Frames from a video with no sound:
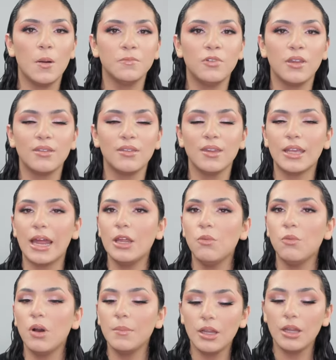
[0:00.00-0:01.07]
just like, I didn't
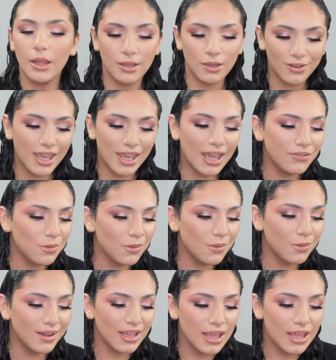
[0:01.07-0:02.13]
want me to like, okay,
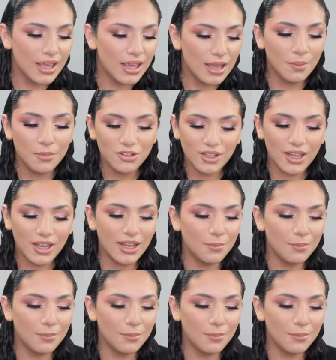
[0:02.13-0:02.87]
everyone, some shade.